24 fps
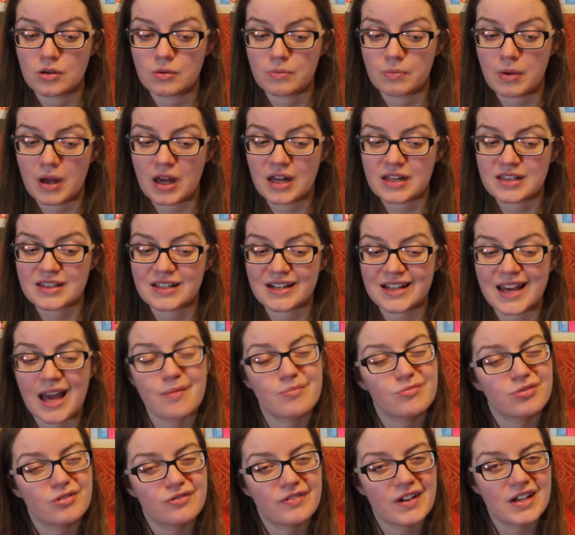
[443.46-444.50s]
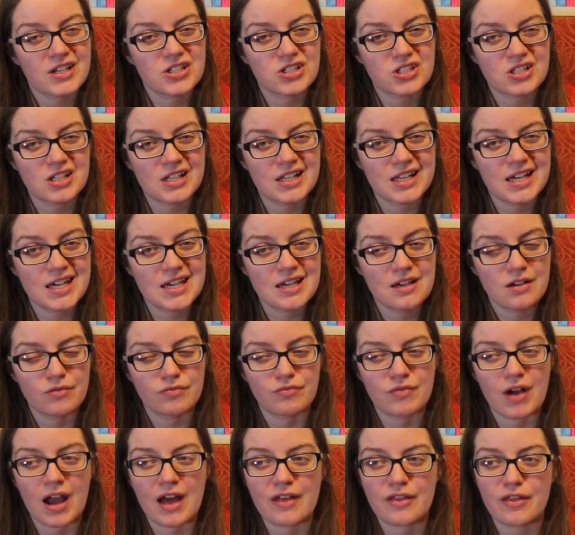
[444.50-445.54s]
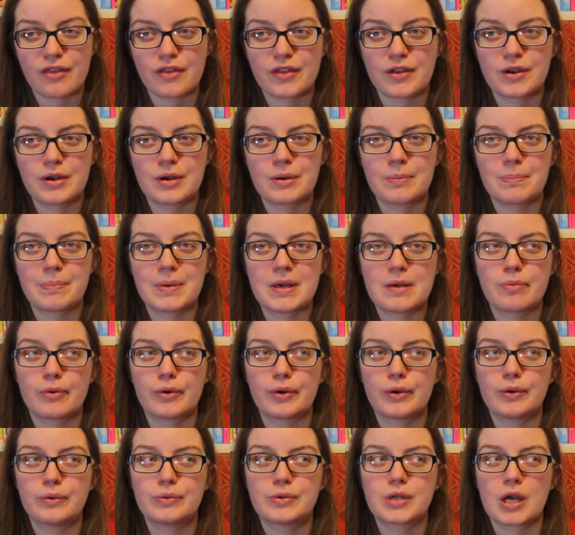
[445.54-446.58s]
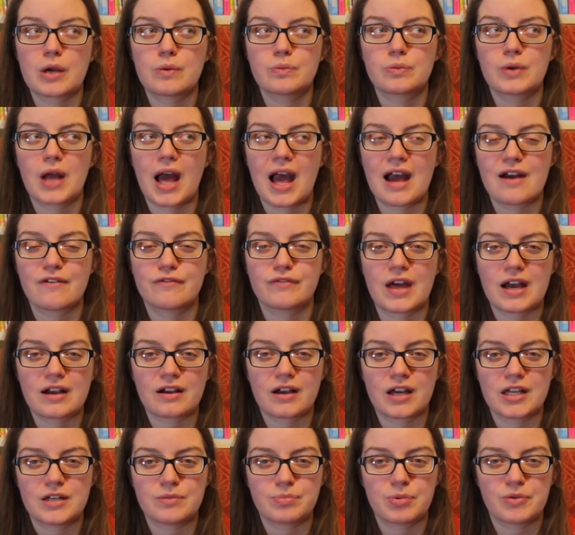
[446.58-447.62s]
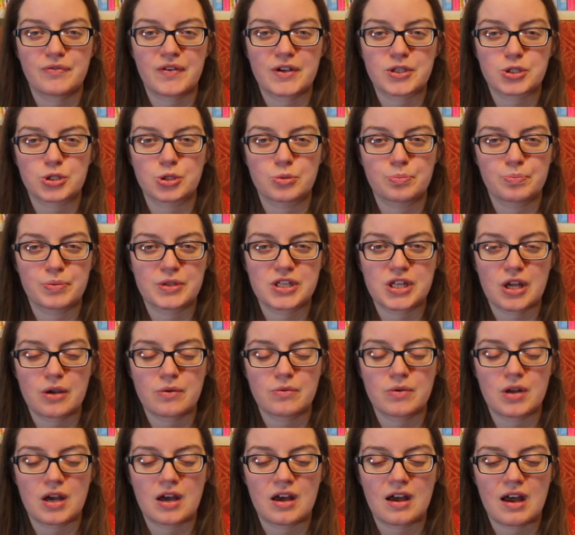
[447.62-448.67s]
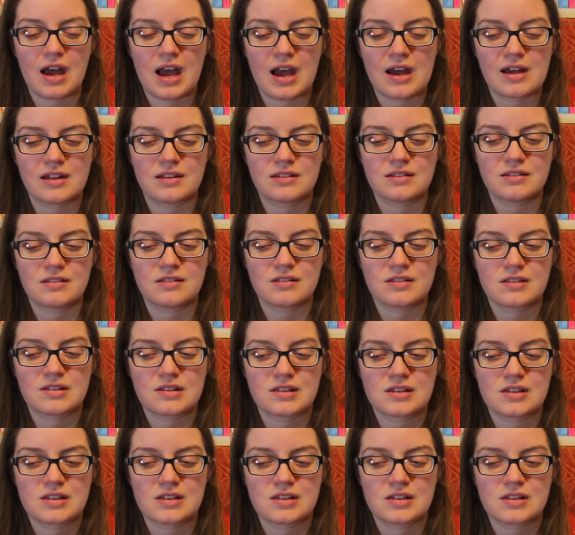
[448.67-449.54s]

personally and professionally, rather than people who don't have that kind of professional persona. And